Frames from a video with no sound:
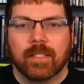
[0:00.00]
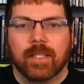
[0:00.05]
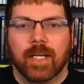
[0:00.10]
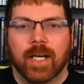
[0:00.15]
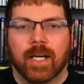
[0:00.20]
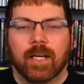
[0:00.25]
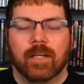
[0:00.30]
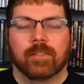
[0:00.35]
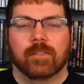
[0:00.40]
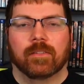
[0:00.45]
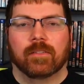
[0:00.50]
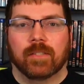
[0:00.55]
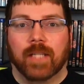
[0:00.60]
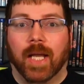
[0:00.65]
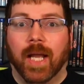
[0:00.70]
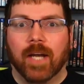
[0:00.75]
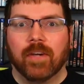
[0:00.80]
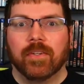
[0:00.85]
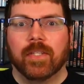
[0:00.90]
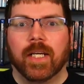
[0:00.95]
Now
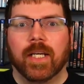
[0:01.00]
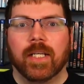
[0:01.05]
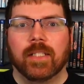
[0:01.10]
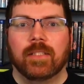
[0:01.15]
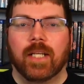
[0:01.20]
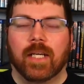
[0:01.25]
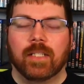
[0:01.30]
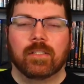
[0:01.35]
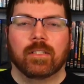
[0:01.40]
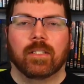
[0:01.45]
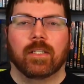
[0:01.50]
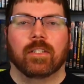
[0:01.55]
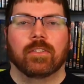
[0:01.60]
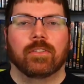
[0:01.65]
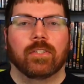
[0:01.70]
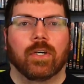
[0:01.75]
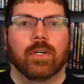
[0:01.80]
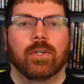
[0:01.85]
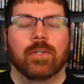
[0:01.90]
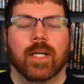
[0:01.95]
nowadays as an
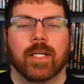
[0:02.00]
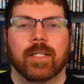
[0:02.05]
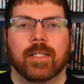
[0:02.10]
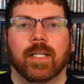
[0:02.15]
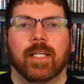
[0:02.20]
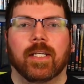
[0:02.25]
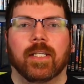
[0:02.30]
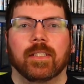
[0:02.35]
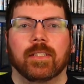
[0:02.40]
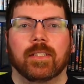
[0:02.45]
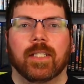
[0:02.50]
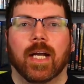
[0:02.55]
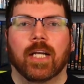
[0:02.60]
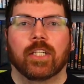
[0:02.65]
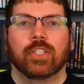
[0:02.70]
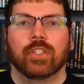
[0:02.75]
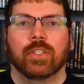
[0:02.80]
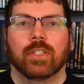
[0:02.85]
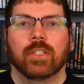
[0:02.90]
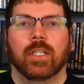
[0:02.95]
adult, I think he's
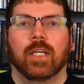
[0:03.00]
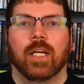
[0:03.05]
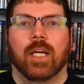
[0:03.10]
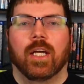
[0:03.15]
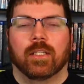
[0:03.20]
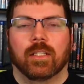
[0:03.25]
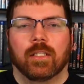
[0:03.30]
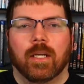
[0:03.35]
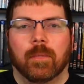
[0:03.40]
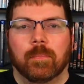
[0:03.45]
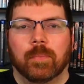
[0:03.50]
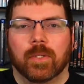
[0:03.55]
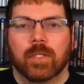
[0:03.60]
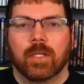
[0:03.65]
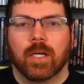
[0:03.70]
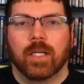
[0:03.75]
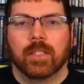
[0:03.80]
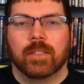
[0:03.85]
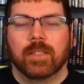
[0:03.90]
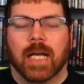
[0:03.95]
actually the
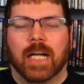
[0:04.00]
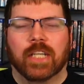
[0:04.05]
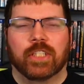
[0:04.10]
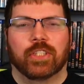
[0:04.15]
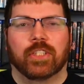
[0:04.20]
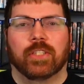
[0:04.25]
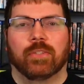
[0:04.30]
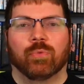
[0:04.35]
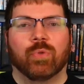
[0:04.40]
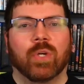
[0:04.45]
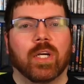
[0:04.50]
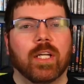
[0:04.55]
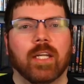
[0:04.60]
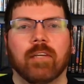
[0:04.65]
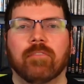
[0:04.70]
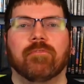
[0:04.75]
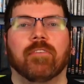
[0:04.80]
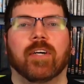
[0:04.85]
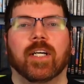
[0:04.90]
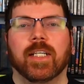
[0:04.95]
Leprechaun's actually
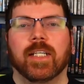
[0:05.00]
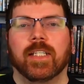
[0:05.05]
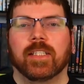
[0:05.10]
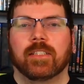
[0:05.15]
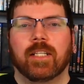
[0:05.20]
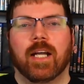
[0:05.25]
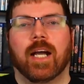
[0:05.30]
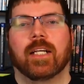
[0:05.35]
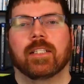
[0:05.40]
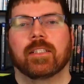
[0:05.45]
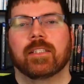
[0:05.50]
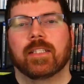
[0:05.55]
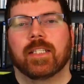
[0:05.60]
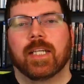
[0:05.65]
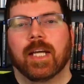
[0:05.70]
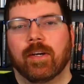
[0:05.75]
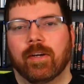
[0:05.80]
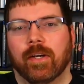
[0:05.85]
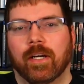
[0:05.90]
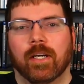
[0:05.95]
really funny. He's not
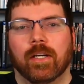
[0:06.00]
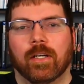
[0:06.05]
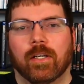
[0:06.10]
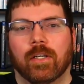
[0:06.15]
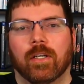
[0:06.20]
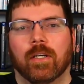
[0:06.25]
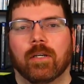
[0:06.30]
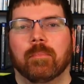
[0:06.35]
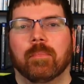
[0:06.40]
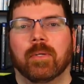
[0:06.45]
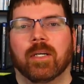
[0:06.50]
scary at all.